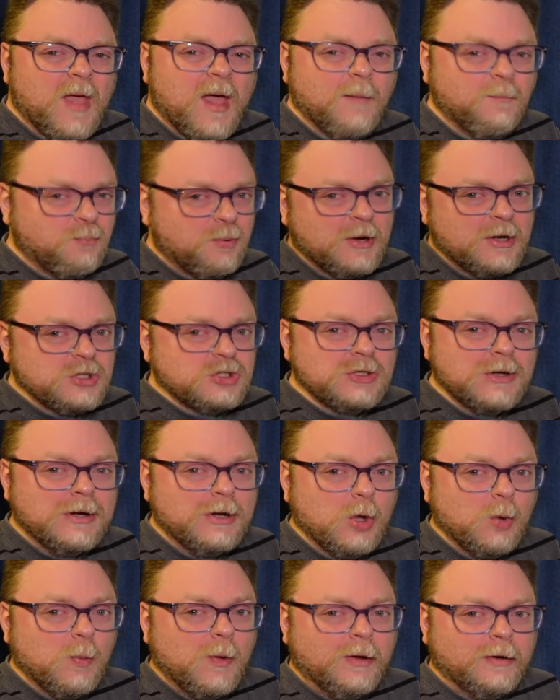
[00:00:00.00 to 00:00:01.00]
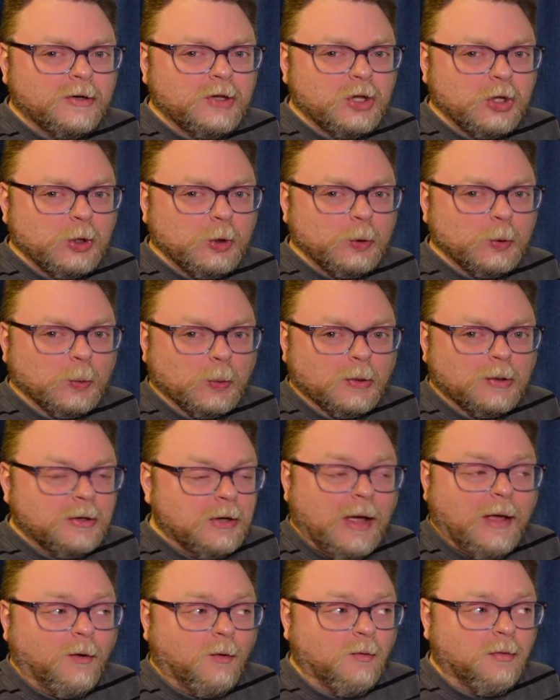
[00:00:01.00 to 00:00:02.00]
I'm pretty sure I don't want goo.
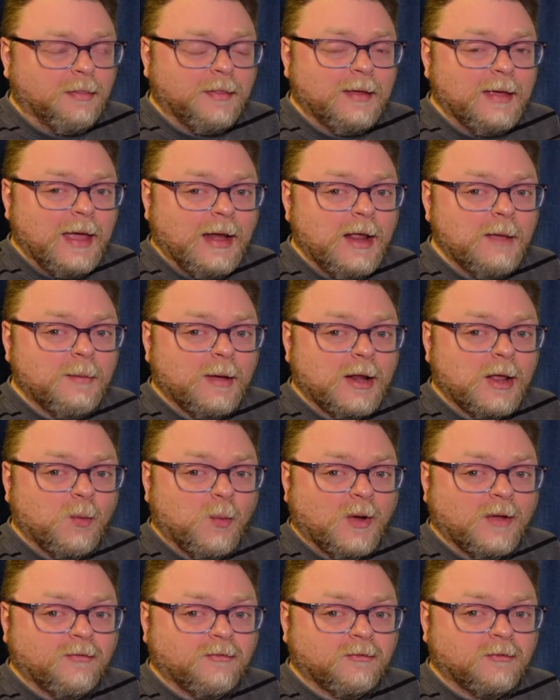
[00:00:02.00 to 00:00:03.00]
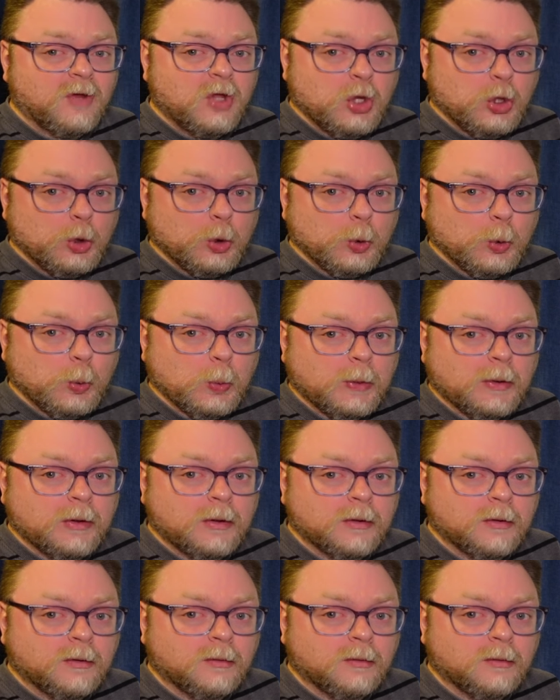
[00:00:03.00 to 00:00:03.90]
I don't think anybody wants goo.